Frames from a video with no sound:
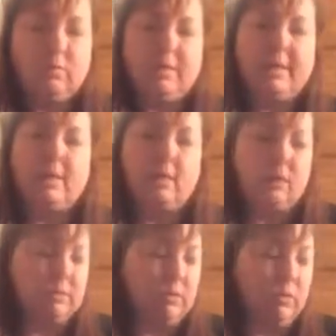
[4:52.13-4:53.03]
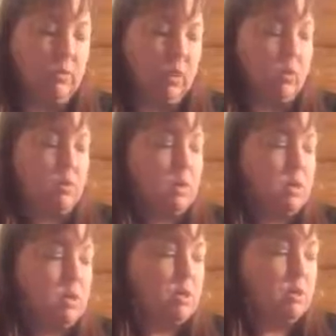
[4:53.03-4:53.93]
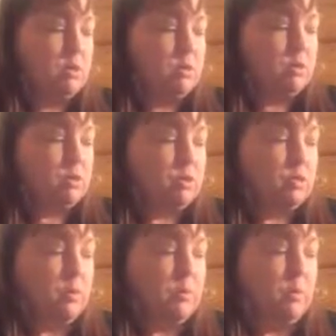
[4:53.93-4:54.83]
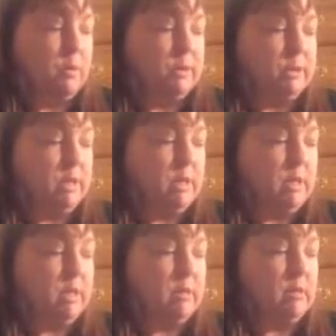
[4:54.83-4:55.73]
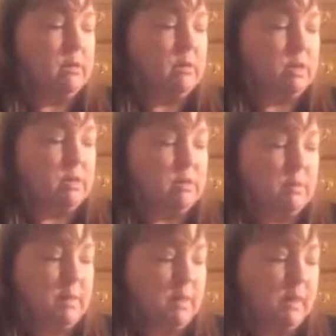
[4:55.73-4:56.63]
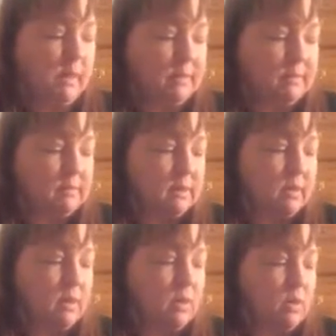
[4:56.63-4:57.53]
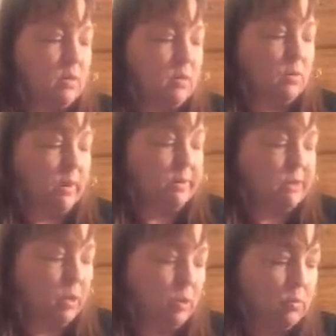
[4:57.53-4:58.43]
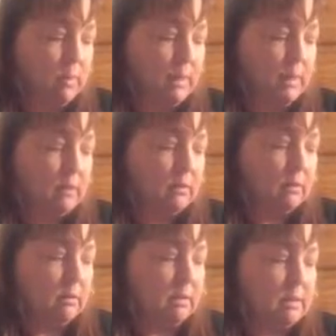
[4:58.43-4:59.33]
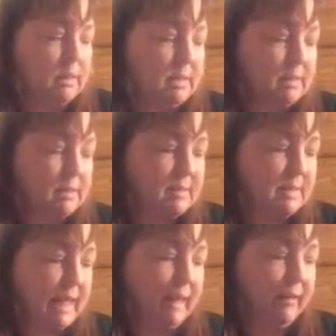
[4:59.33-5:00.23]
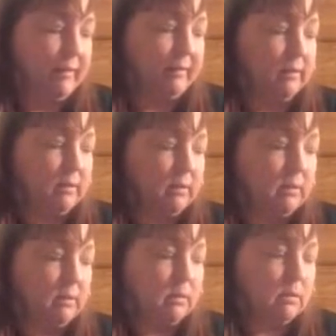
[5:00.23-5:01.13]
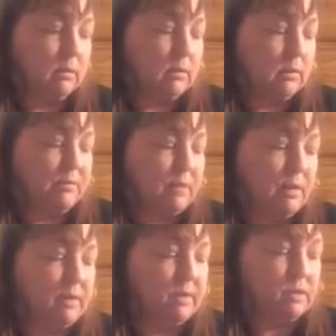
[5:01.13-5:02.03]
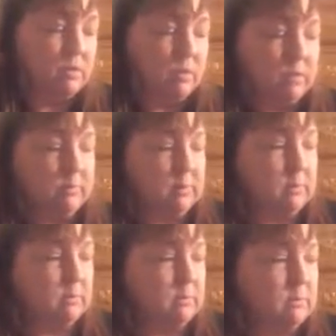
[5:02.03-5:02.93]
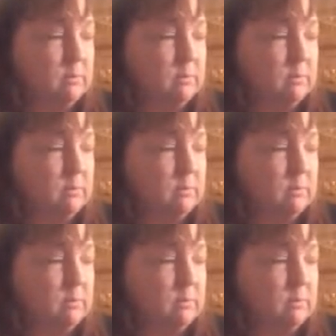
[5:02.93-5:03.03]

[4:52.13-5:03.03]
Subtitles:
we can also go to a portion in Just Because where Toby is scared of thunderstorms.